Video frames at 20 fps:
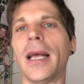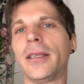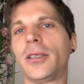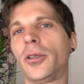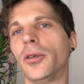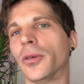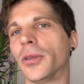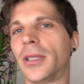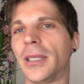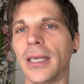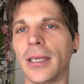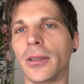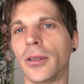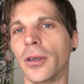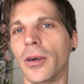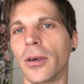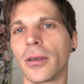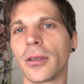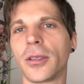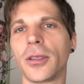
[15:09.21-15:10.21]
your
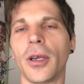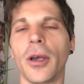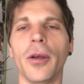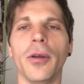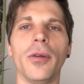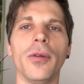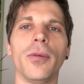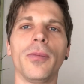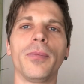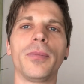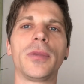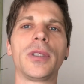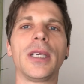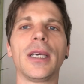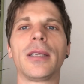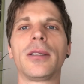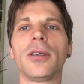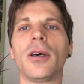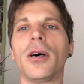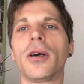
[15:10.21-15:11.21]
TikTok. So
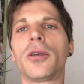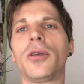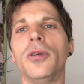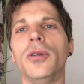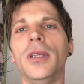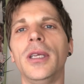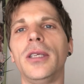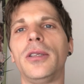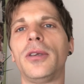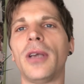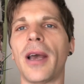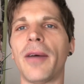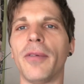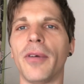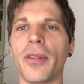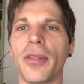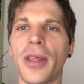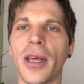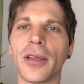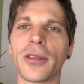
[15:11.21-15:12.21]
TikTok, you need to have
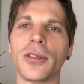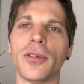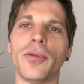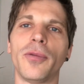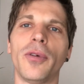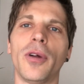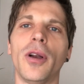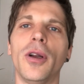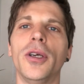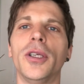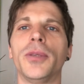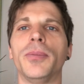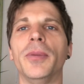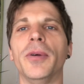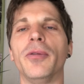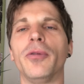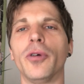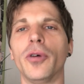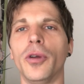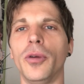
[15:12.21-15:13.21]
1,000 followers
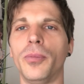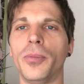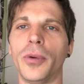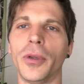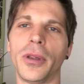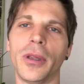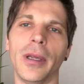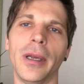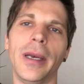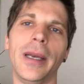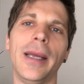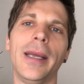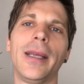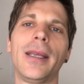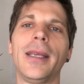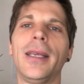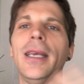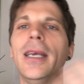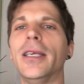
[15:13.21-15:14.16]
before you put the link.